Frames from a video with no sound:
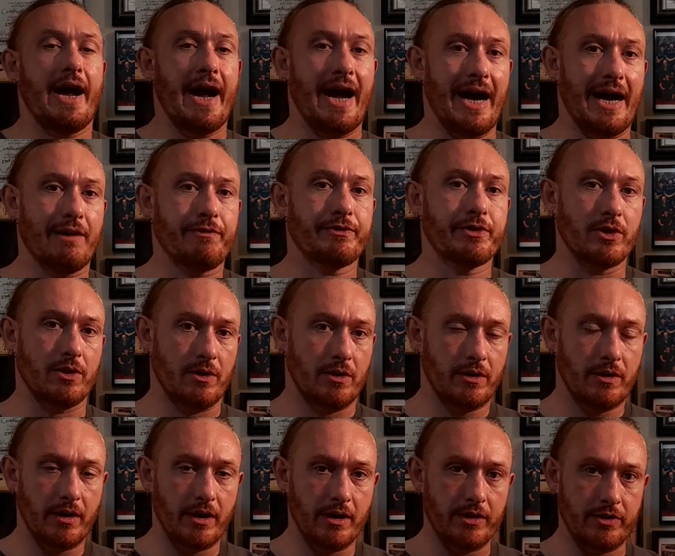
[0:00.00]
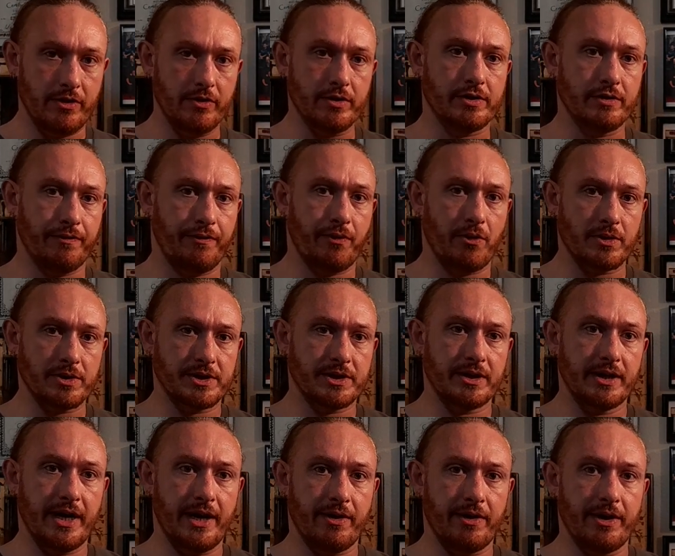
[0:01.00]
after a use of force
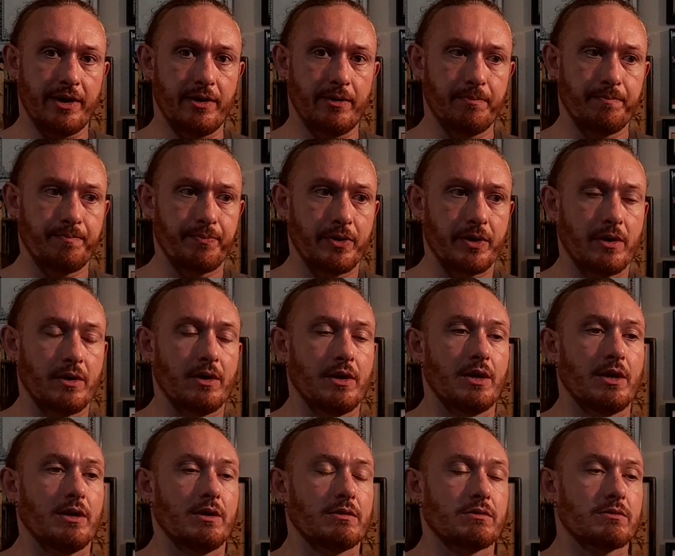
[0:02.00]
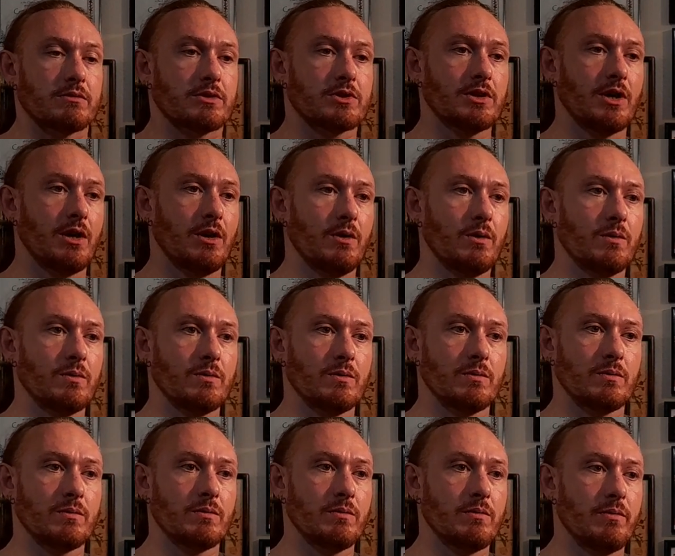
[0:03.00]
scenario. So
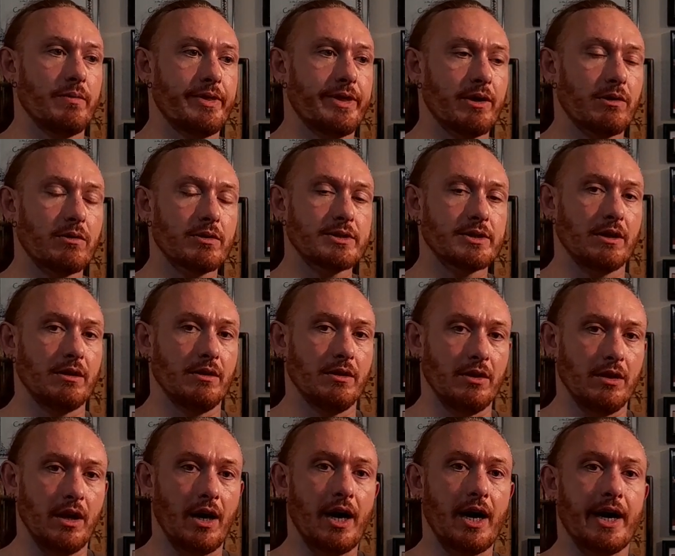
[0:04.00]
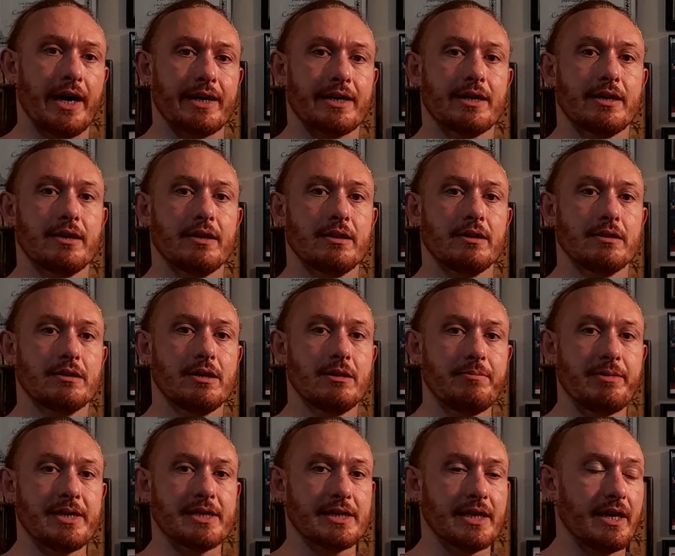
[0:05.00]
there is a lot to
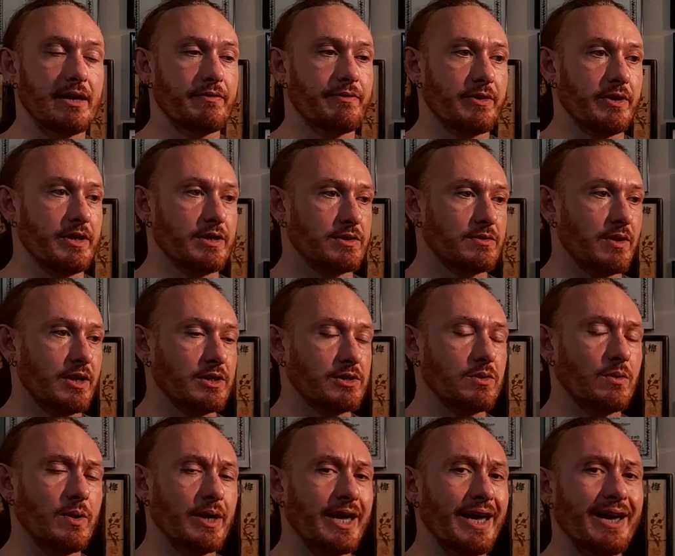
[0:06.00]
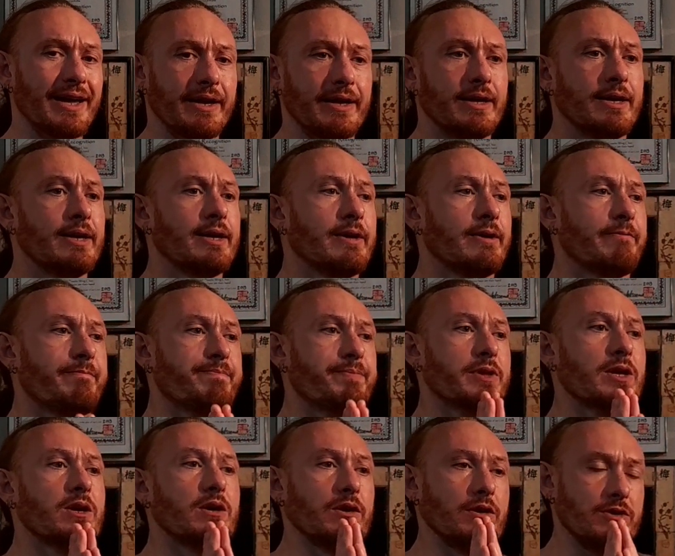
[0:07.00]
be said for this, right? So again,
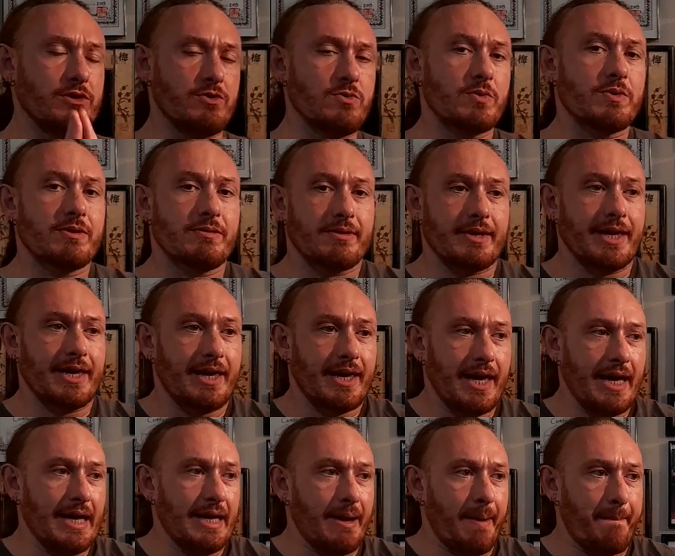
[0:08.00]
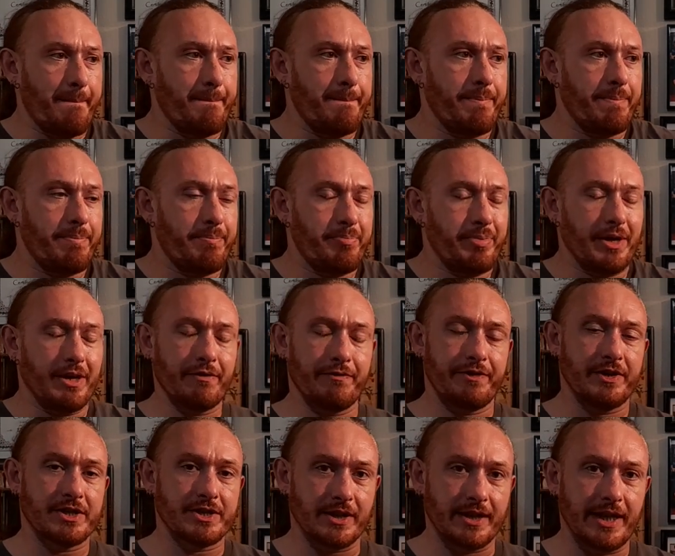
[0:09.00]
you can't be a
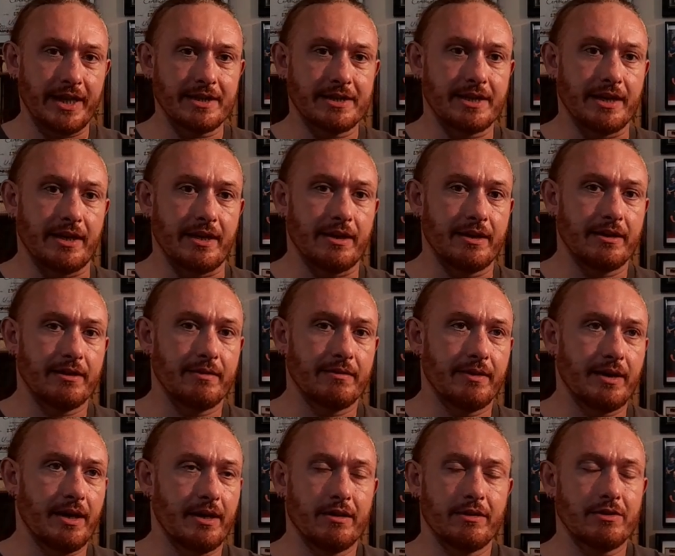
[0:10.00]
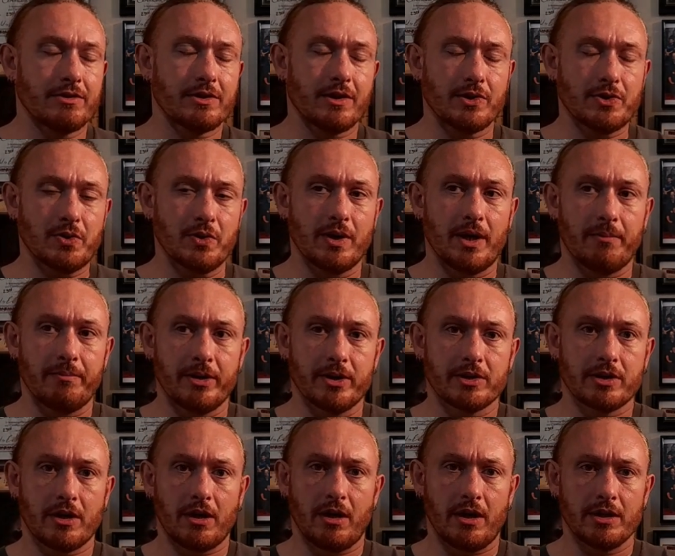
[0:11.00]
vigilante. And there's also not
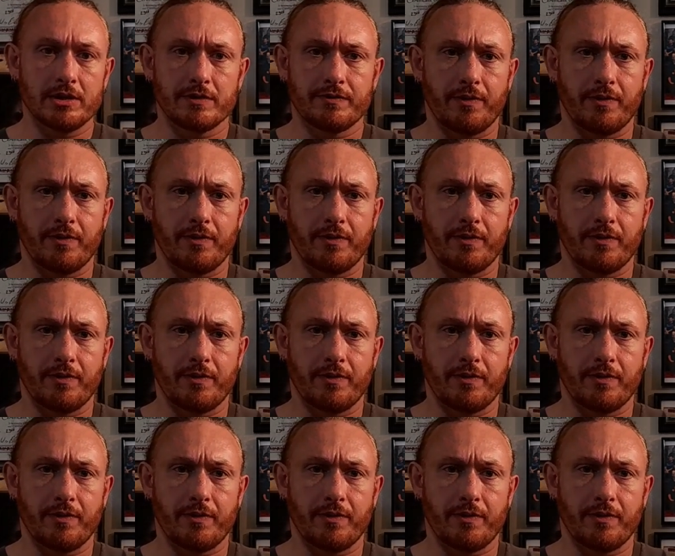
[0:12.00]
much cause